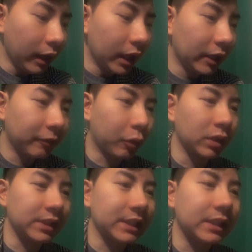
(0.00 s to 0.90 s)
And of
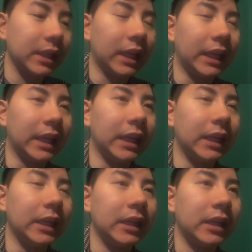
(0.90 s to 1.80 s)
course
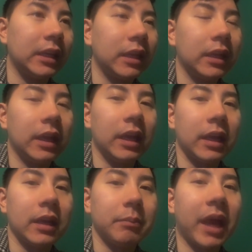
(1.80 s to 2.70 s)
a
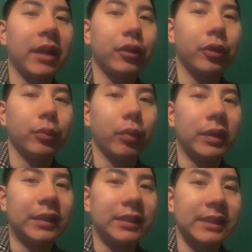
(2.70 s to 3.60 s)
bathroom where
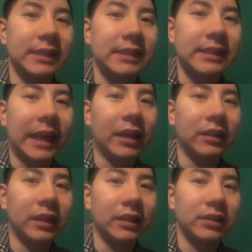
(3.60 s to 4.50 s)
there's a
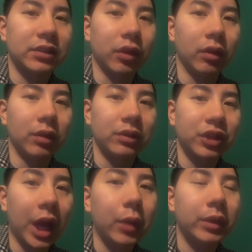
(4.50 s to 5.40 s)
standing stall
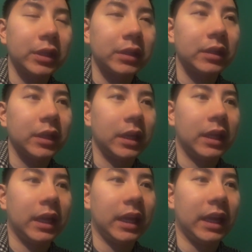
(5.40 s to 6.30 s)
shower
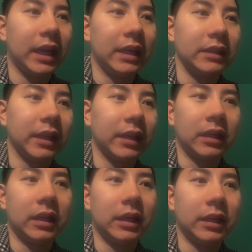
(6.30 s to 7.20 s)
and like
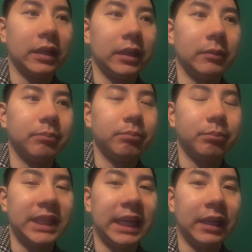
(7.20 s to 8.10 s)
a
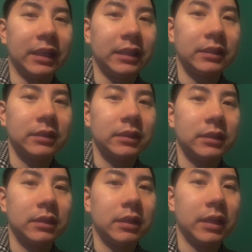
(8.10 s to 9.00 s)
bidet
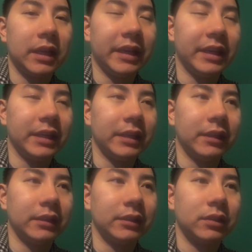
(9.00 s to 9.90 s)

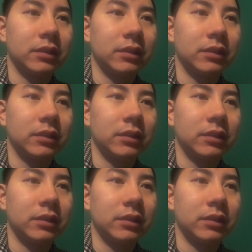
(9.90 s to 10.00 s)
and